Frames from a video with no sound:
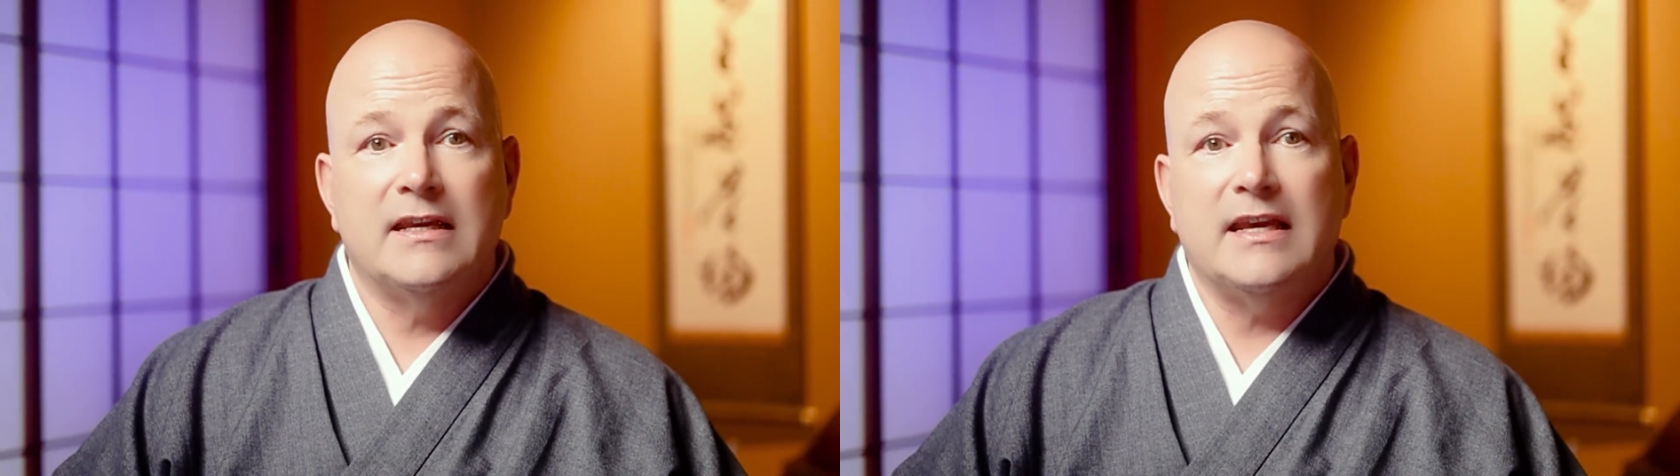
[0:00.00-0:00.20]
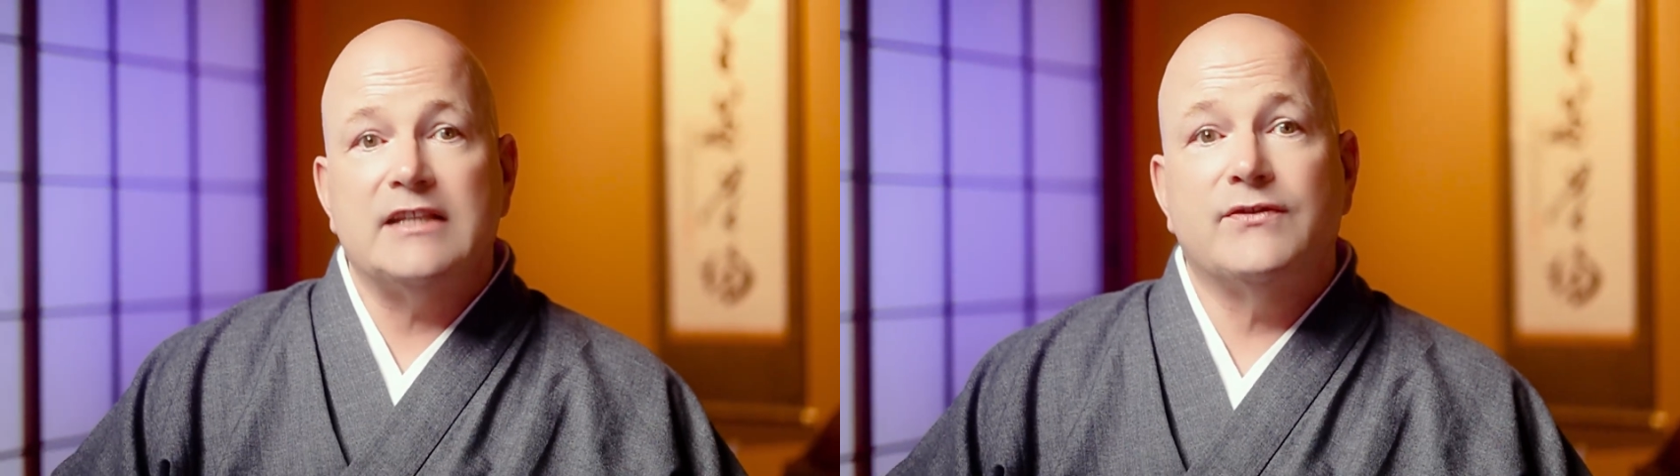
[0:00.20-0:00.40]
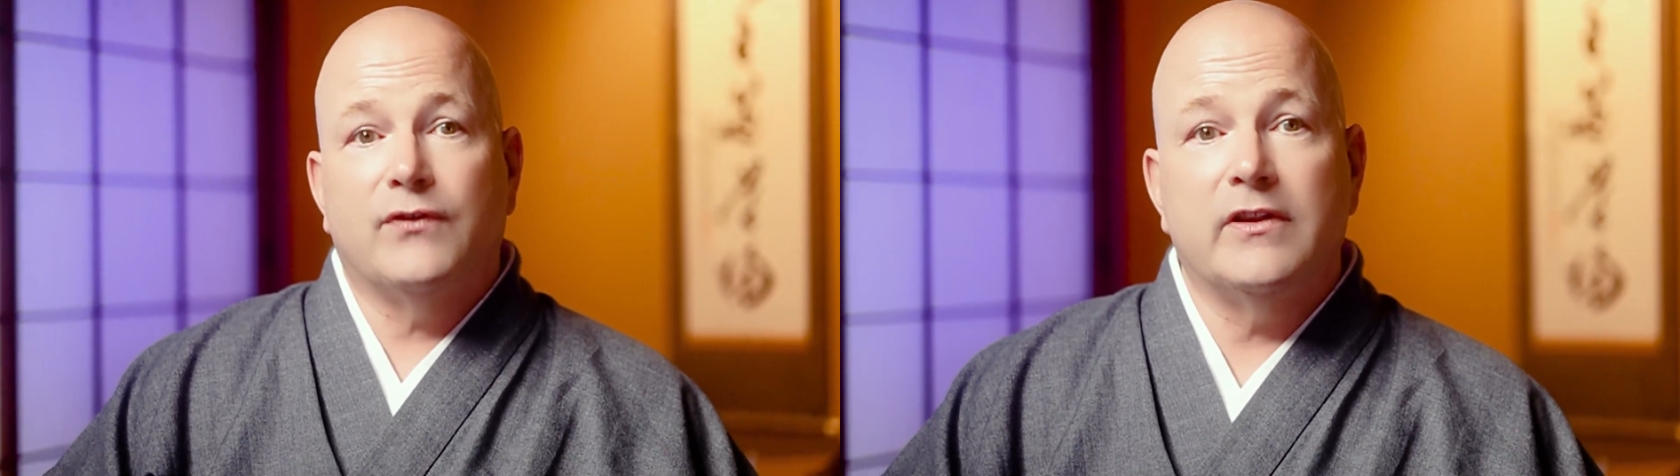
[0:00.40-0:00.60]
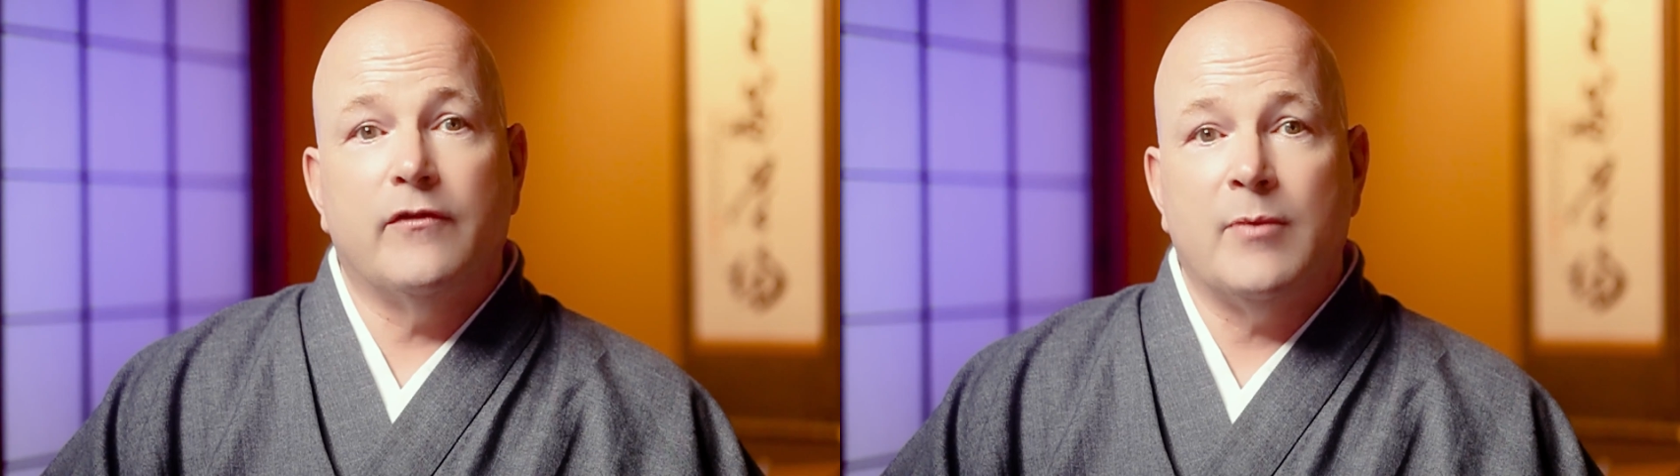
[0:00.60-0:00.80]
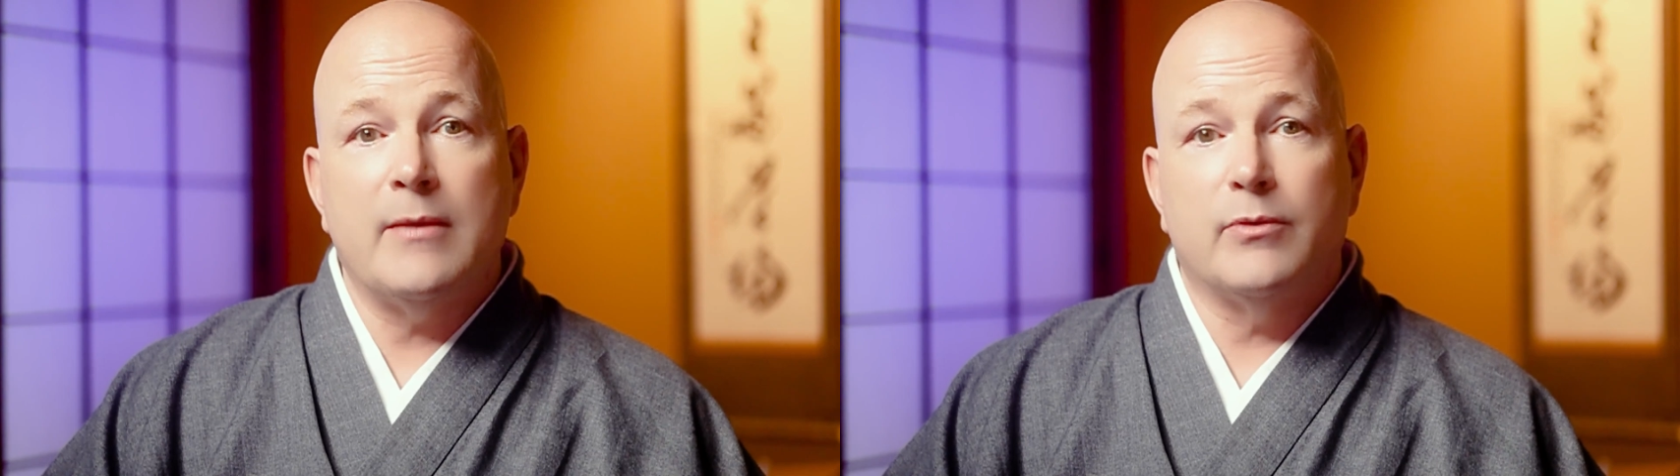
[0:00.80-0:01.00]
it's full
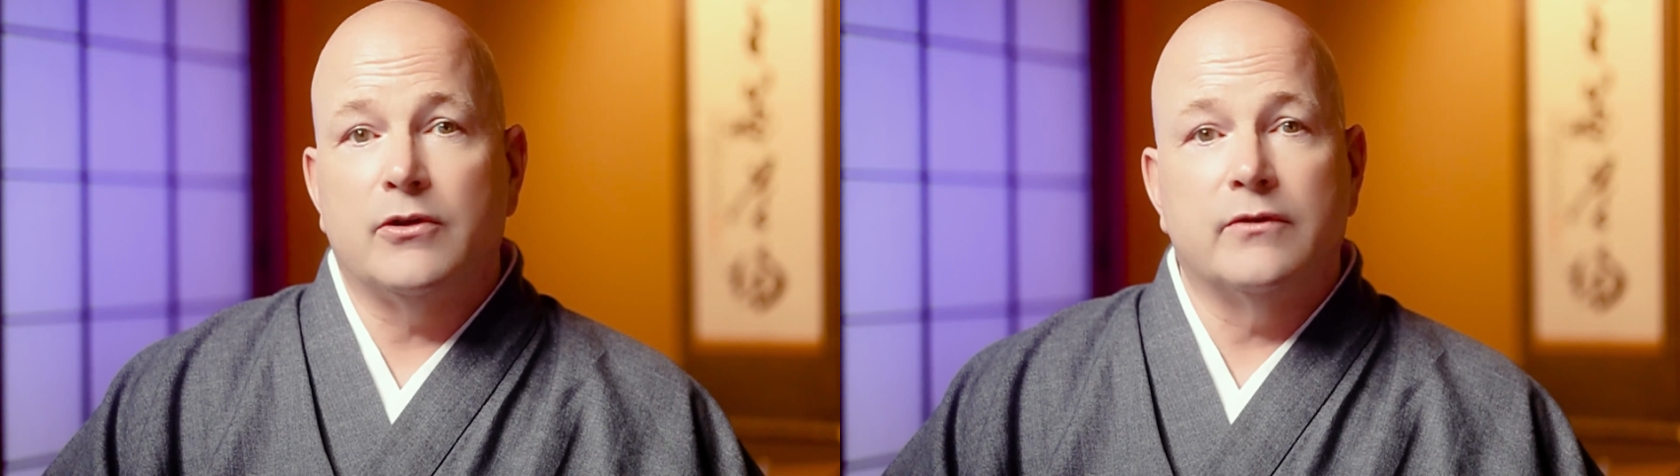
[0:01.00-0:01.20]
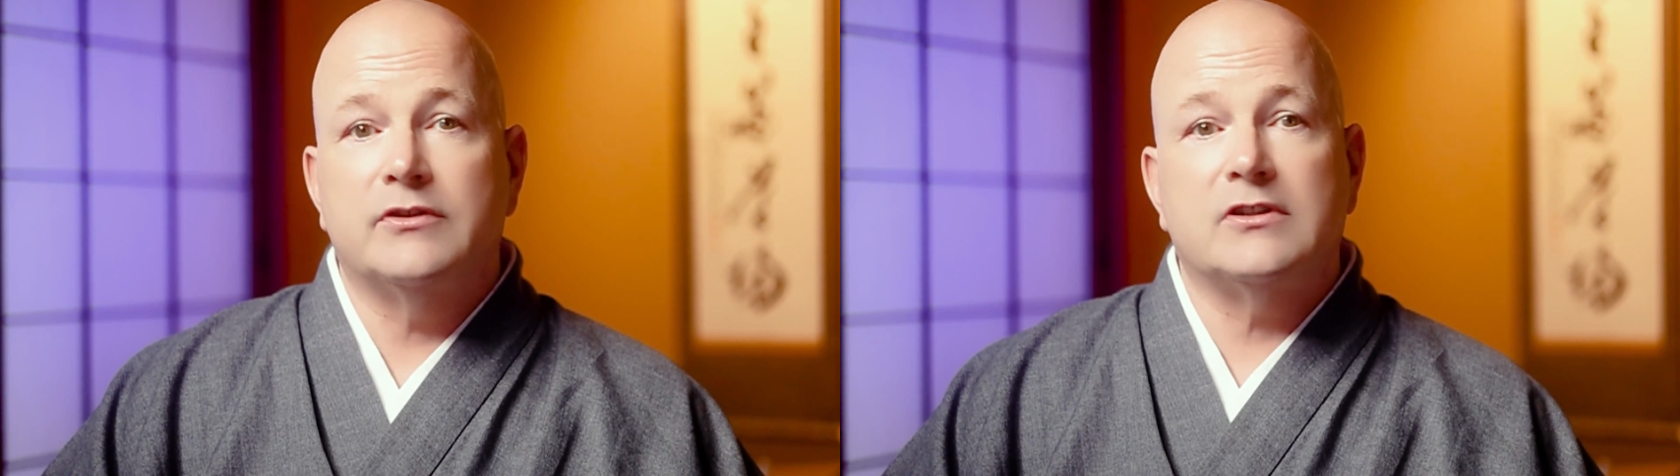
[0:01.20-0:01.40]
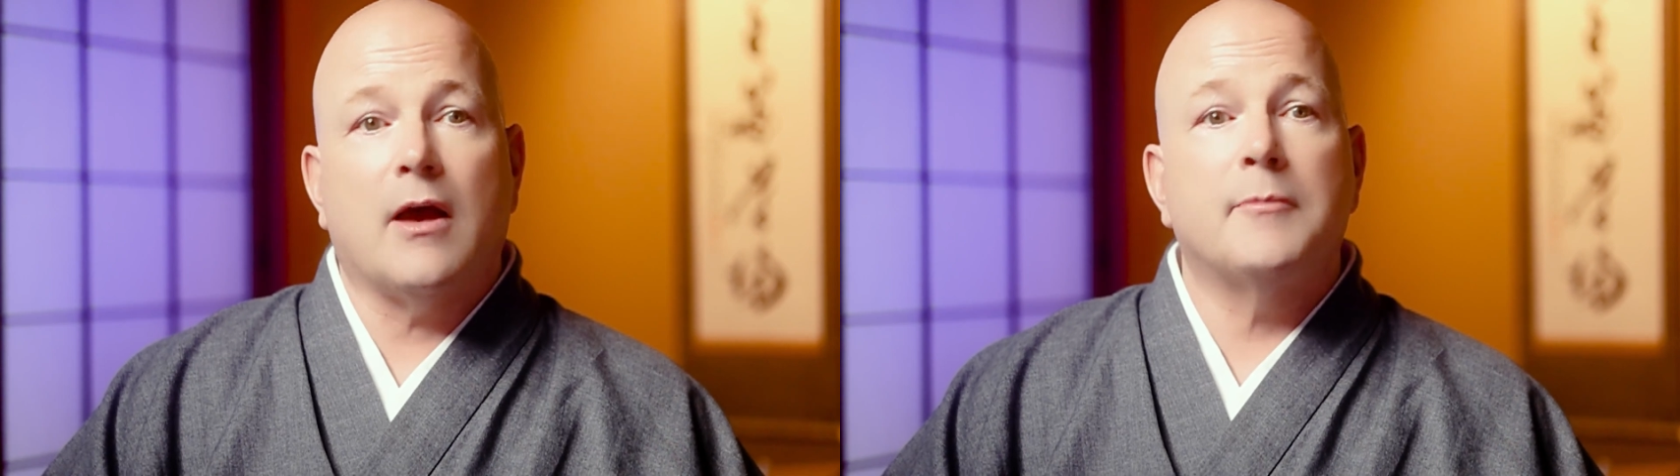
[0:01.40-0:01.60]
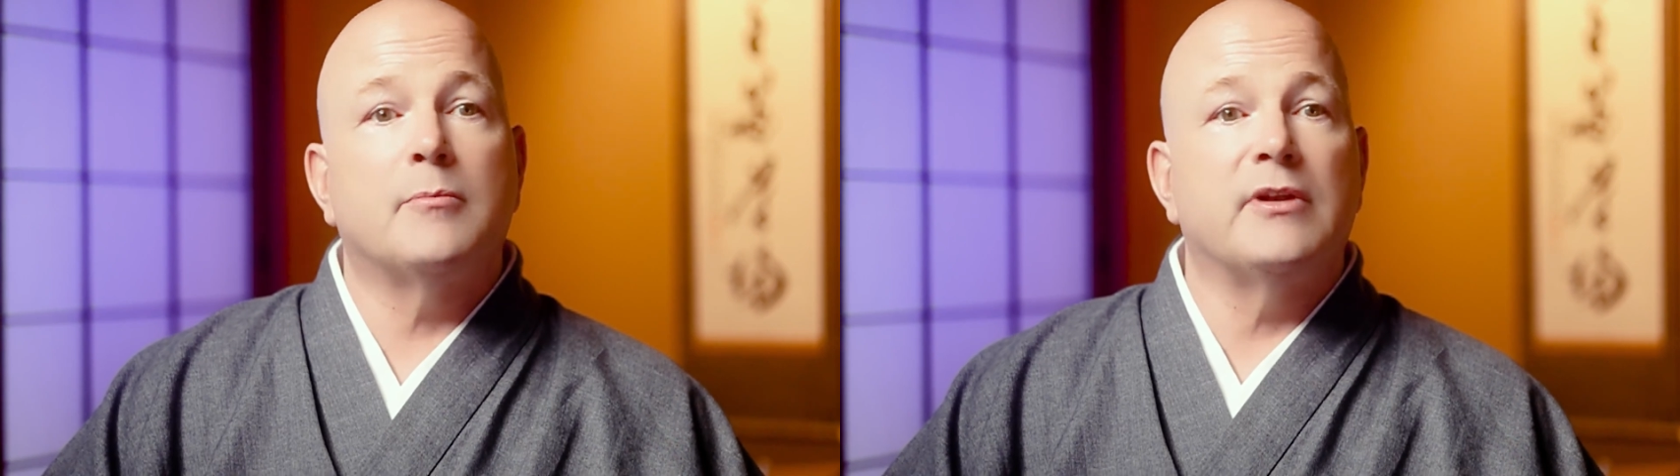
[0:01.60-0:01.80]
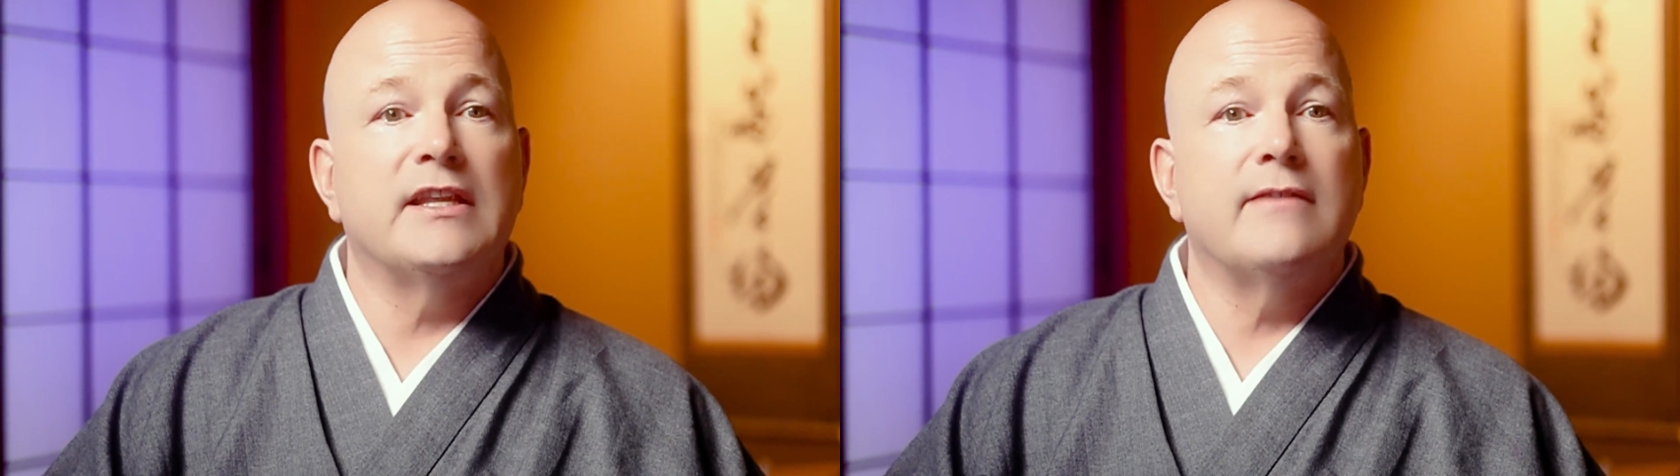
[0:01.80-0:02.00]
of people who've
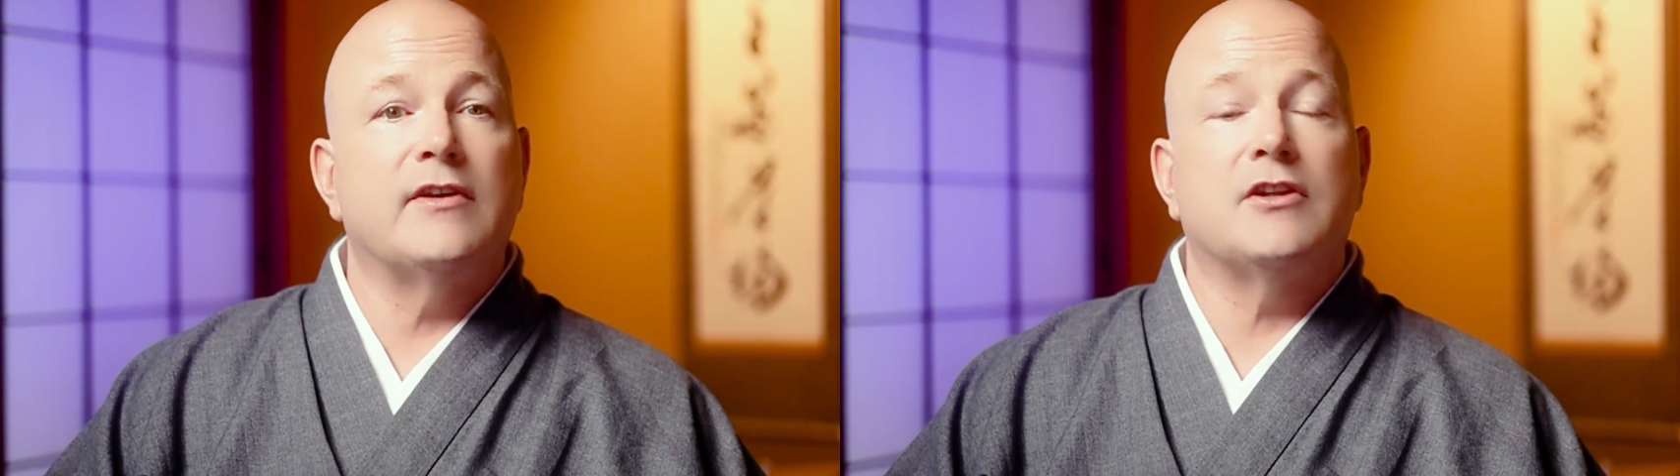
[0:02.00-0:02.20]
stopped believing